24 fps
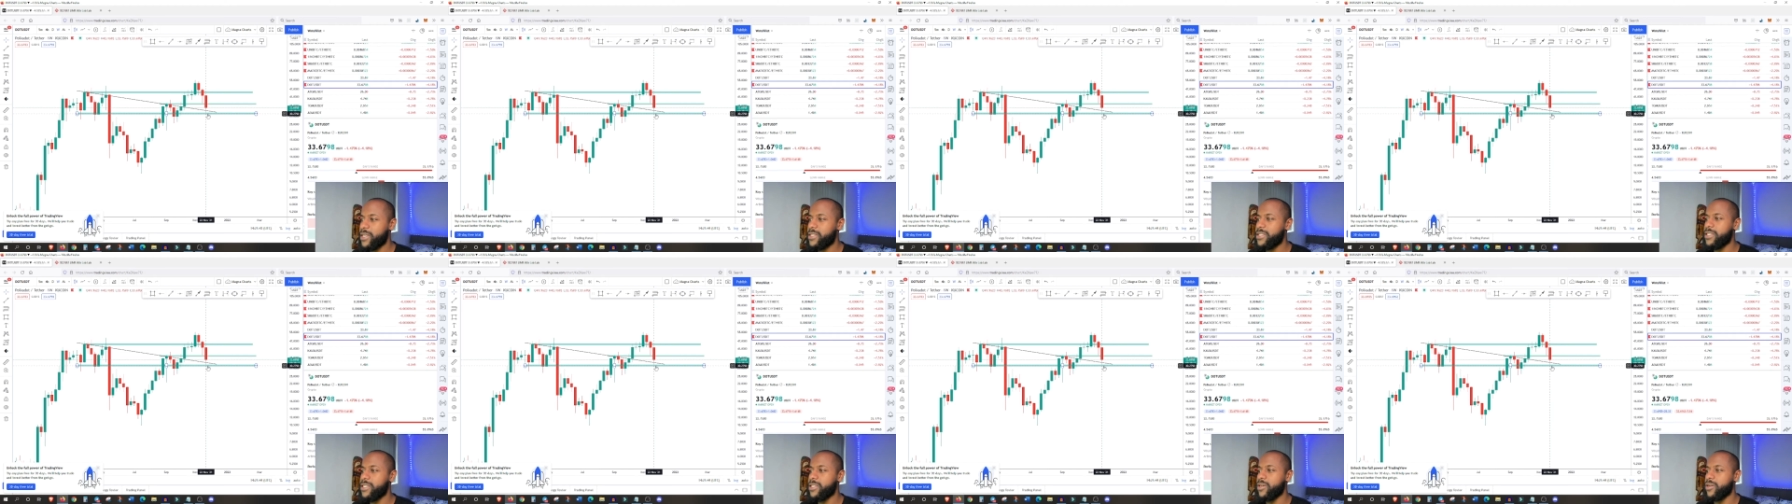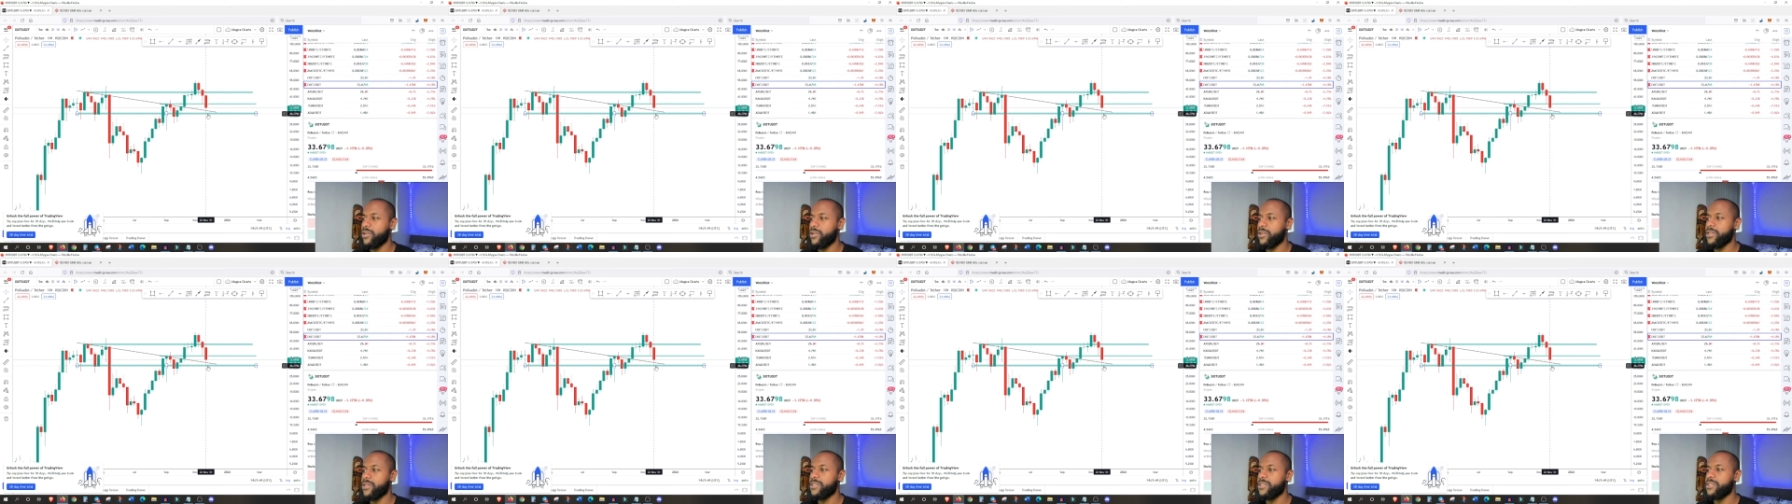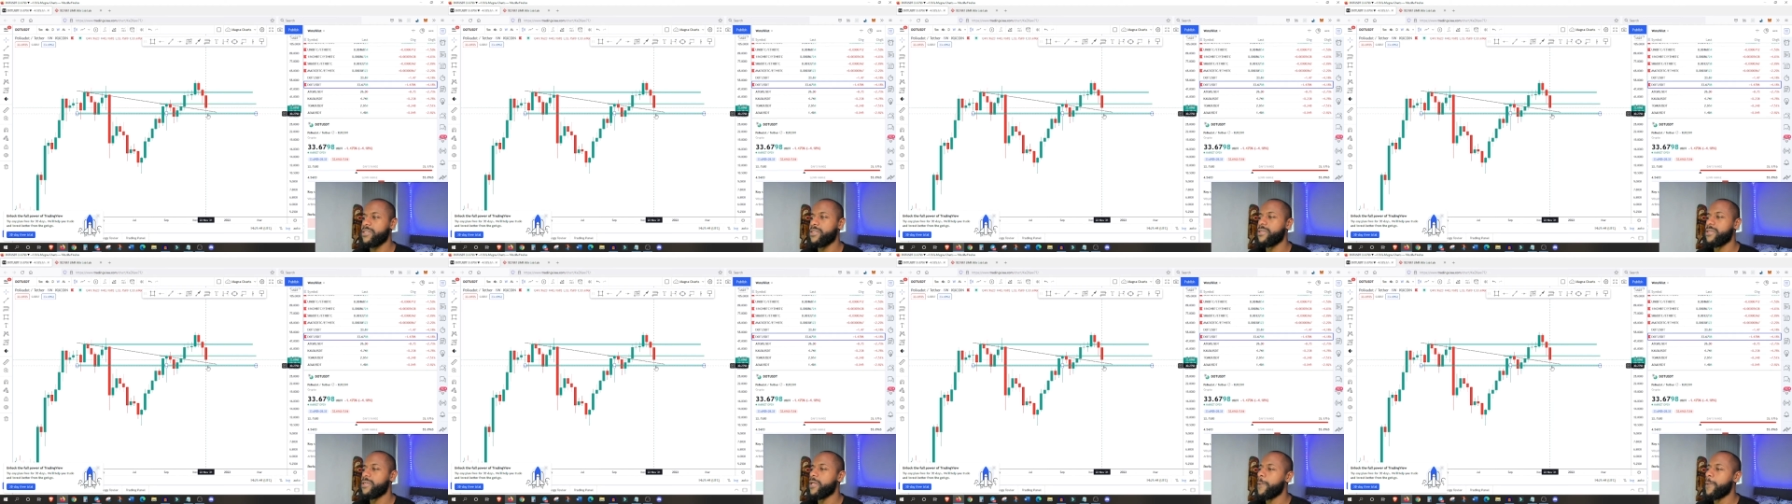than
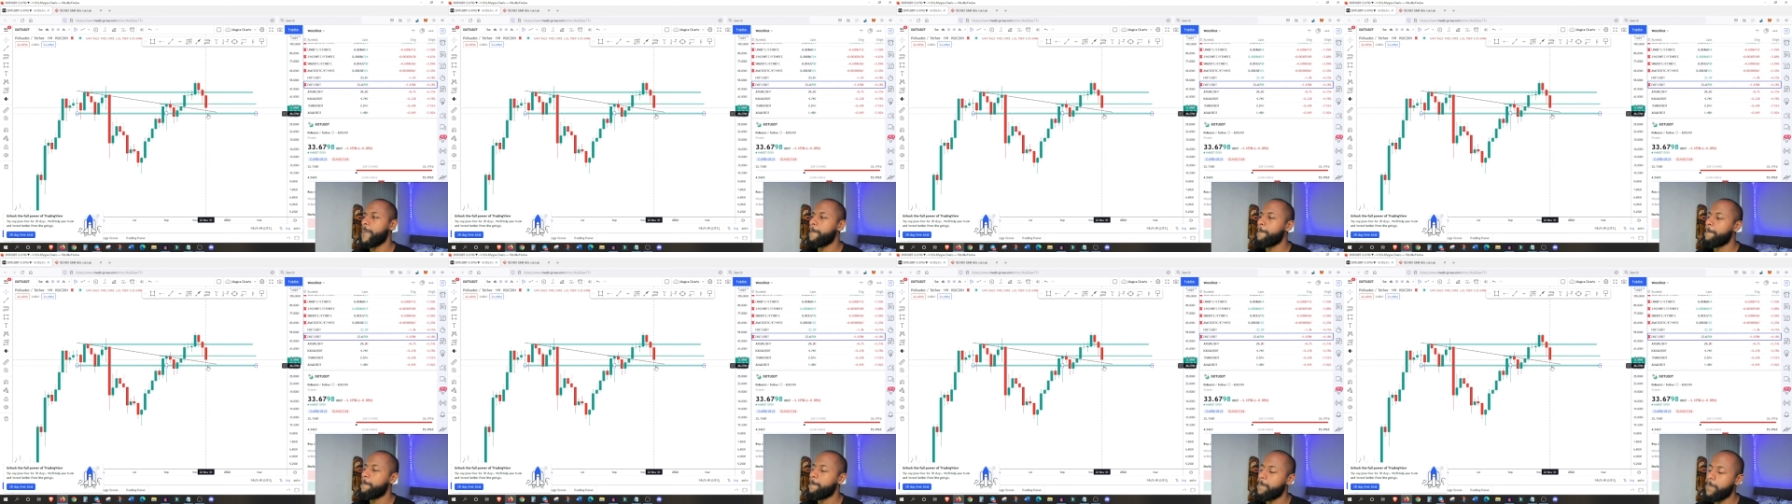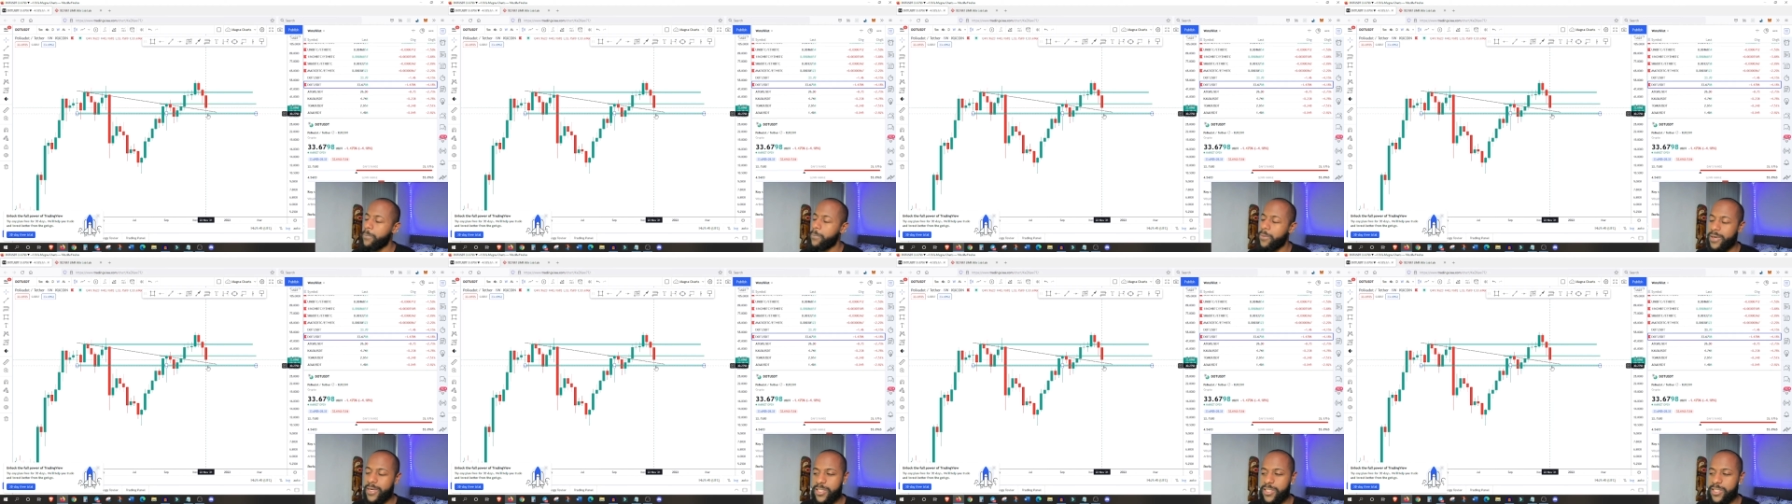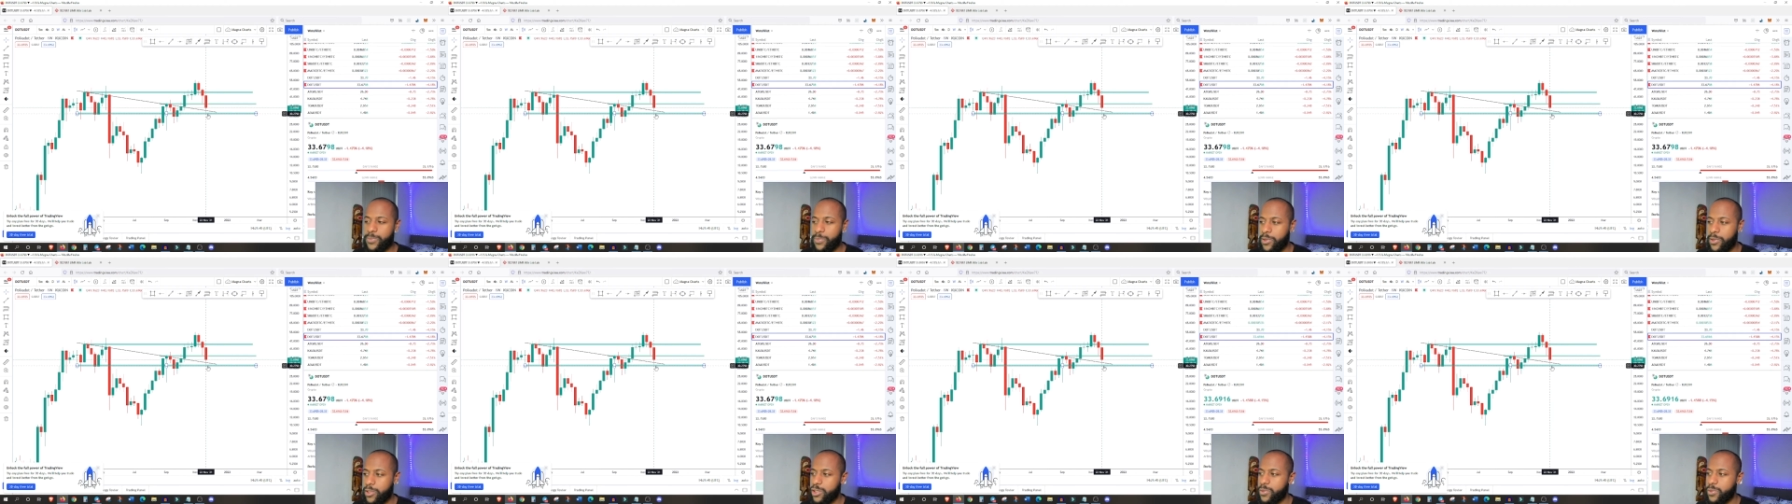$30,
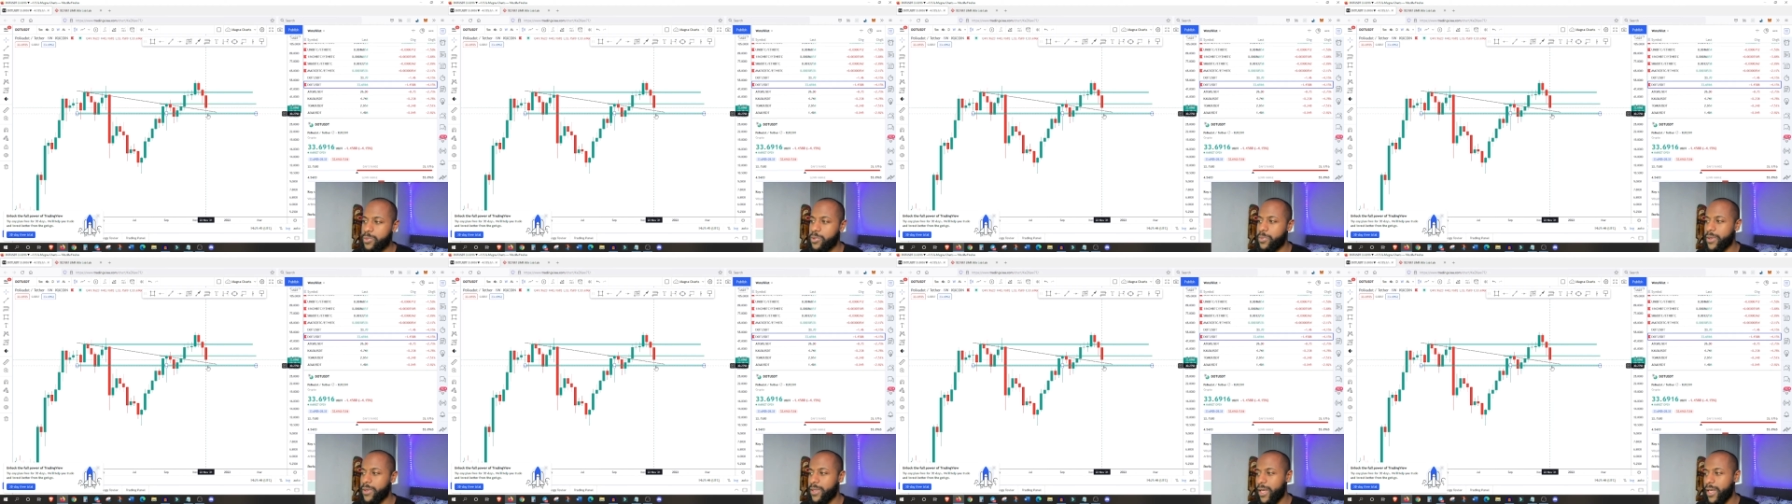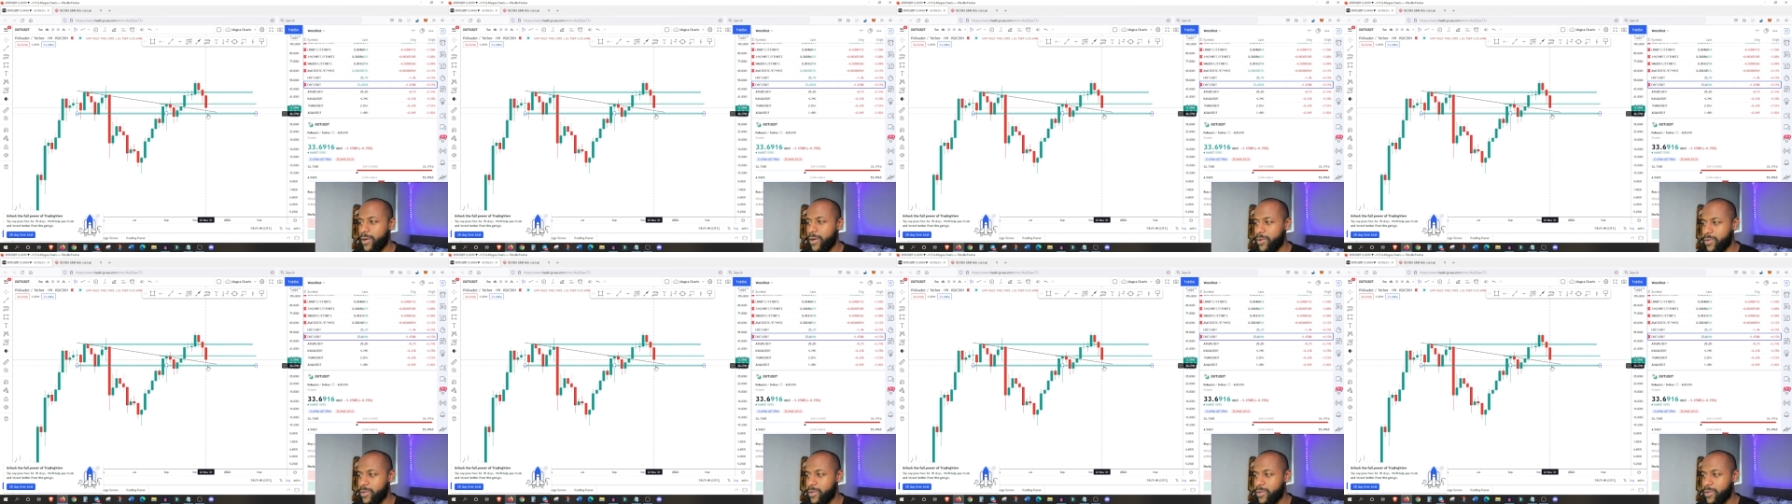but it's possible.